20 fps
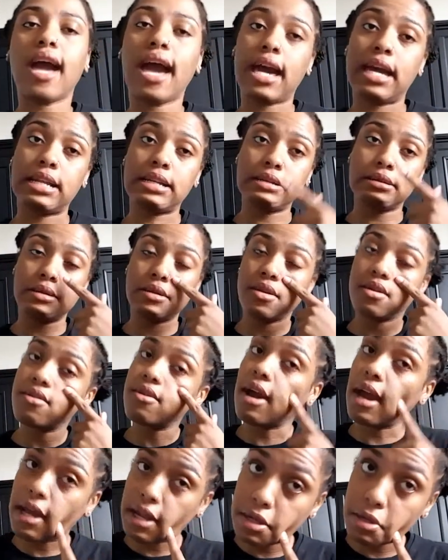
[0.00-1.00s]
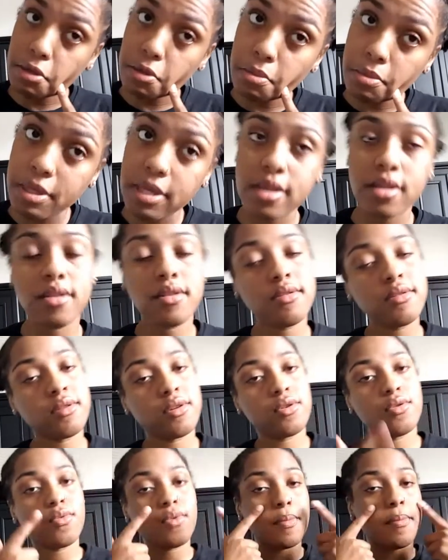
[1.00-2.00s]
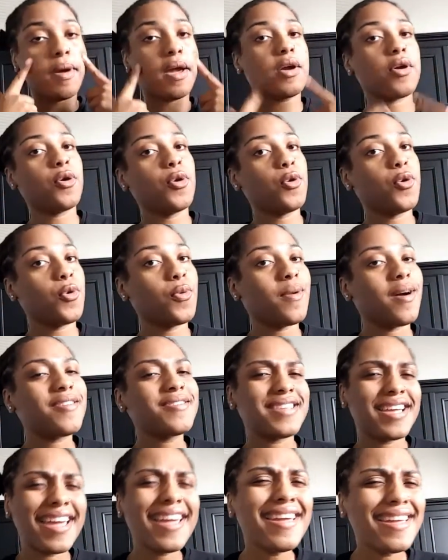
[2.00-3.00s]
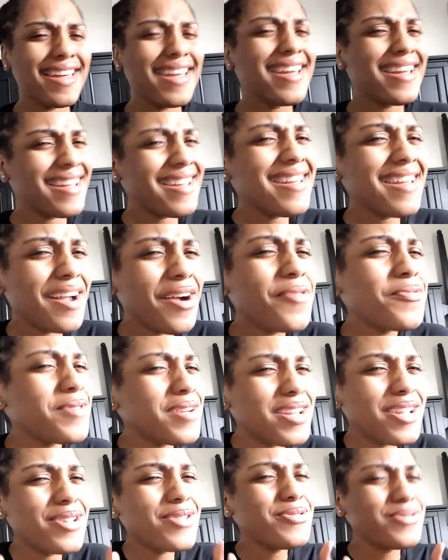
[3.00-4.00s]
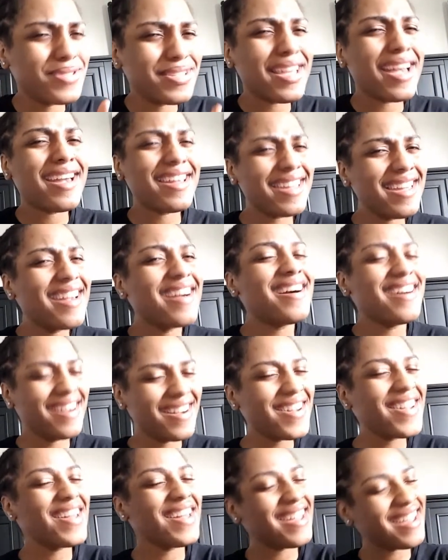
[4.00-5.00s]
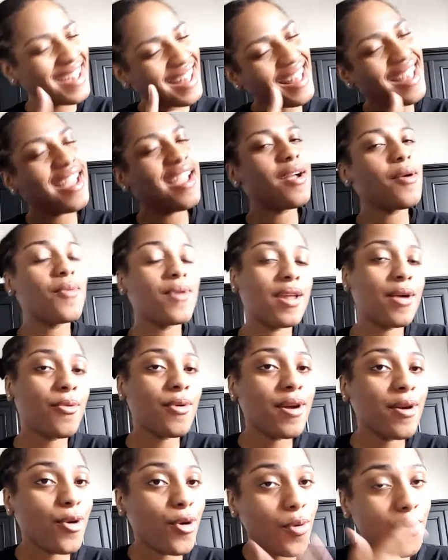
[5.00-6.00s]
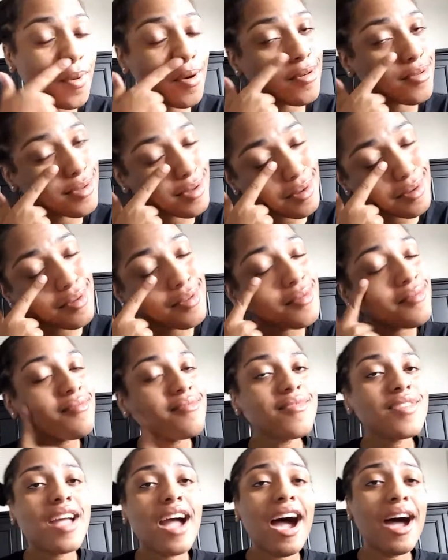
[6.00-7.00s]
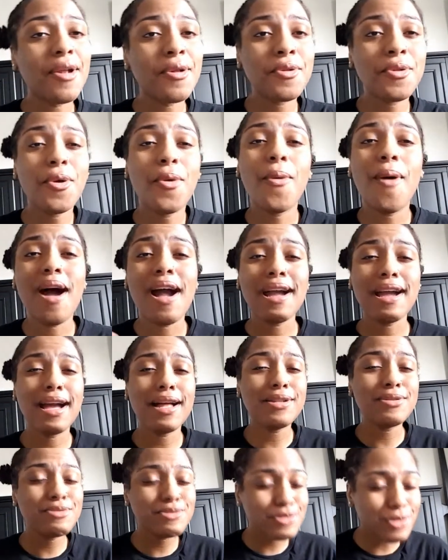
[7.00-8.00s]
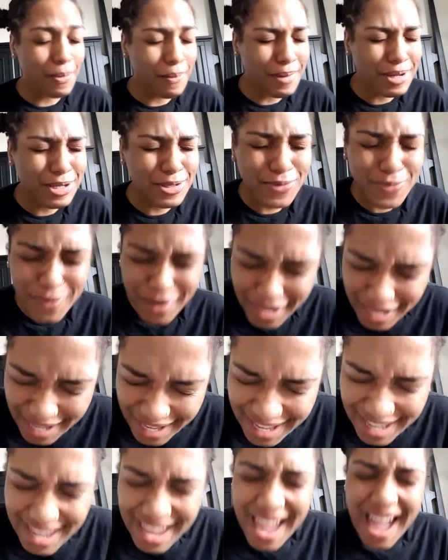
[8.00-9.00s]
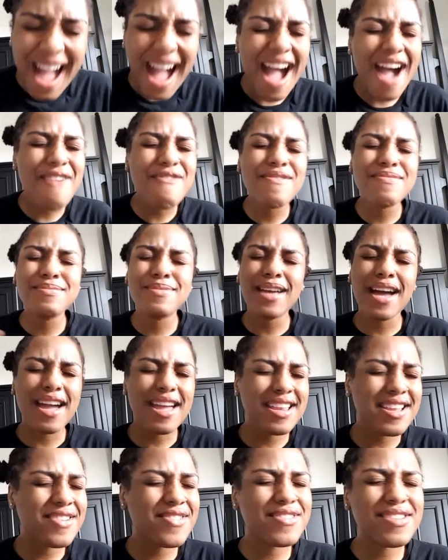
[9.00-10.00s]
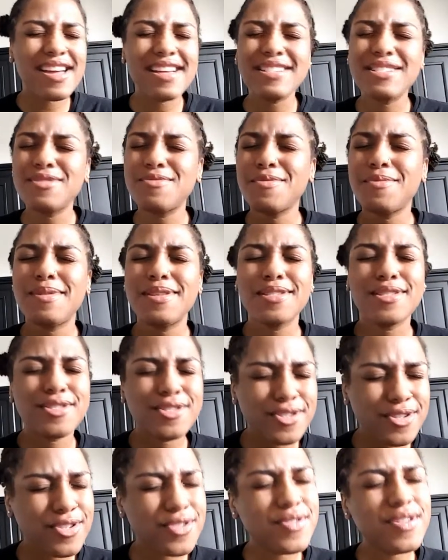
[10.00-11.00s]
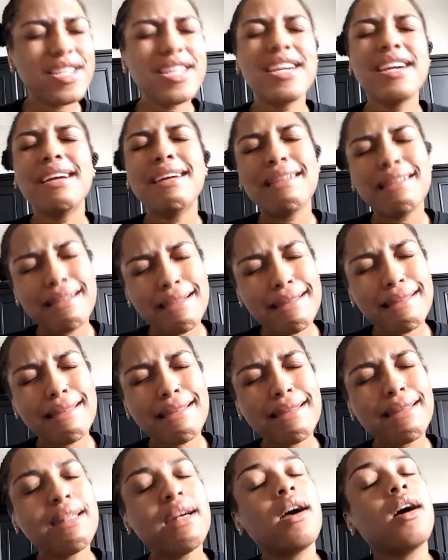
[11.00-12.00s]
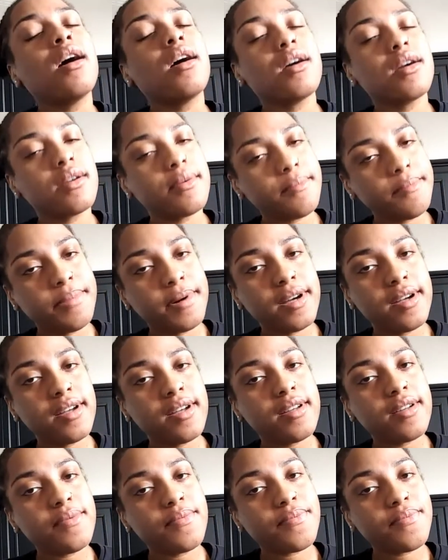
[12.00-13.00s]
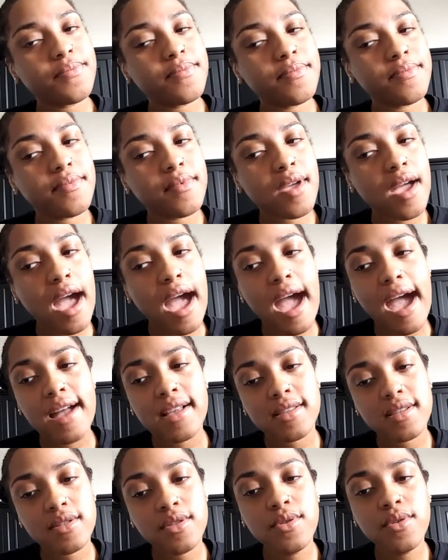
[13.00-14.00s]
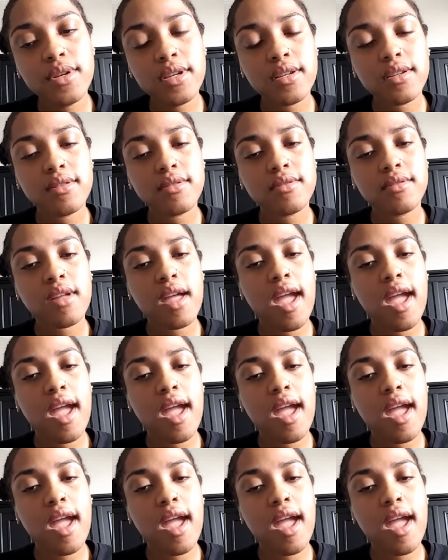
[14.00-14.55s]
Had cried a little bit, went back home. I was like, yeah, I'm gonna lose that. Yeah, okay. When I went home, I was like, I don't know why I gotta lose so much weight. I'm tired. I just want my surgery. Yeah. But I had to do it.